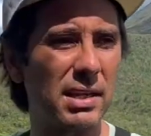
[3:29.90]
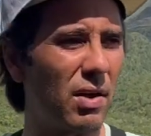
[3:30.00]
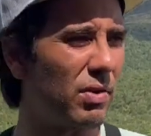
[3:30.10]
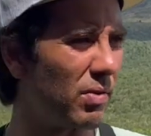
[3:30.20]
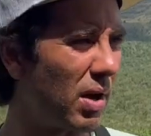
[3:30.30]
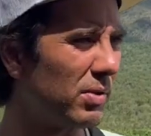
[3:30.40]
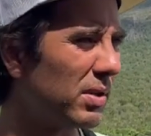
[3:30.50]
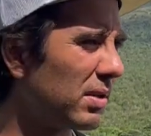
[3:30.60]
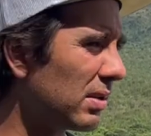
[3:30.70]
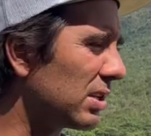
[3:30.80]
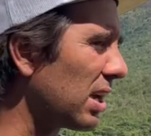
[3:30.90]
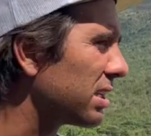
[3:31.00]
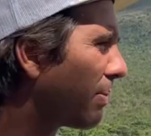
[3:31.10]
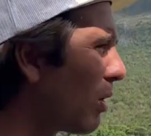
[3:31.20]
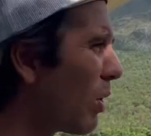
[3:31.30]
down around. It takes
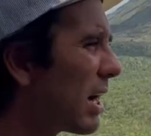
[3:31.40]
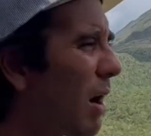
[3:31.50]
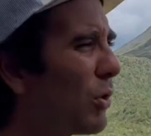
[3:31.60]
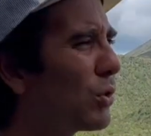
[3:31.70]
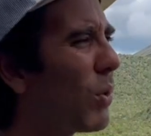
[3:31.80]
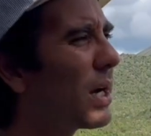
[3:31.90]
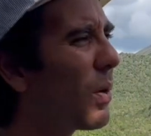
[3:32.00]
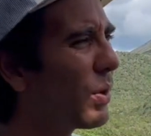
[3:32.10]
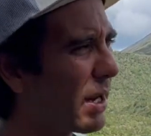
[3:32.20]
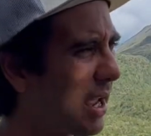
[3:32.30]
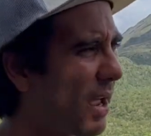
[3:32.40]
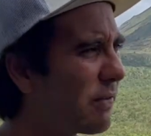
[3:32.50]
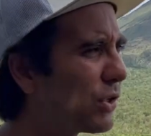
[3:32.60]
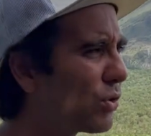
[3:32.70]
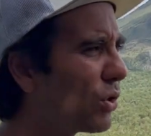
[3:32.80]
about 1 hour to 1 hour and a half
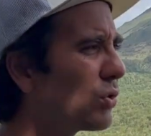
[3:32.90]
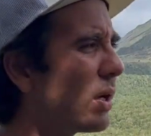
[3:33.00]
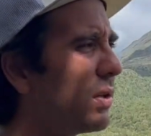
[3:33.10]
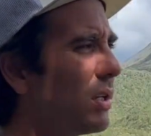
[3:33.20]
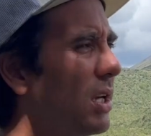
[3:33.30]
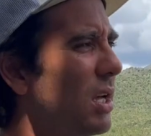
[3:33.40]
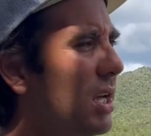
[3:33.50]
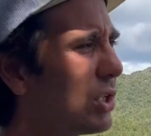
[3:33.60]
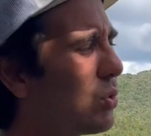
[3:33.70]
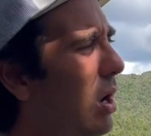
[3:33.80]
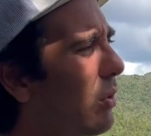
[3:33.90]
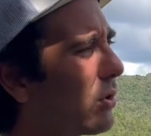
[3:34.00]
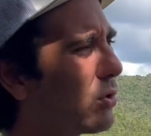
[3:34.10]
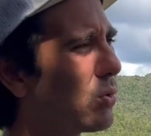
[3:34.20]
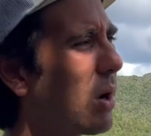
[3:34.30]
the short trail, 2
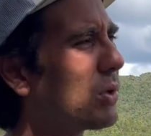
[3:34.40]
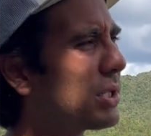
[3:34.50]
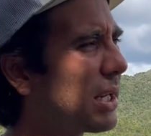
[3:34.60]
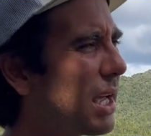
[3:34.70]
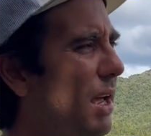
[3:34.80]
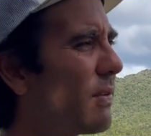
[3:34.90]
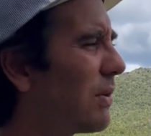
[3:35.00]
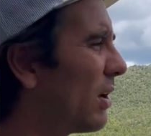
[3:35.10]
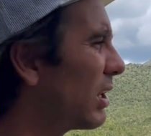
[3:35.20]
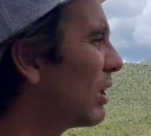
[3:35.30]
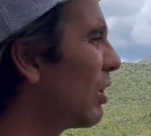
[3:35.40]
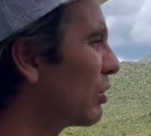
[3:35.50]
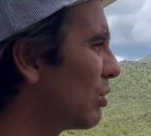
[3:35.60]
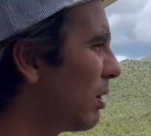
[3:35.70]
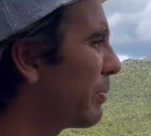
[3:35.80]
hours to 2 hours and a half the long
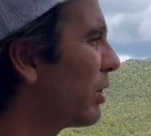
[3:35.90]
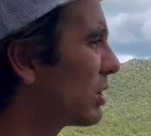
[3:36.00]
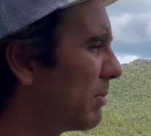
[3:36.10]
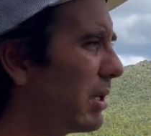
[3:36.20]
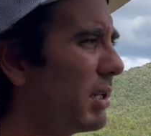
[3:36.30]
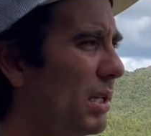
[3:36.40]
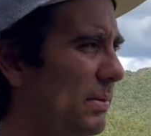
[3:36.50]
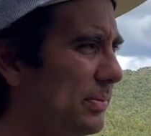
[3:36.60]
trail approximately.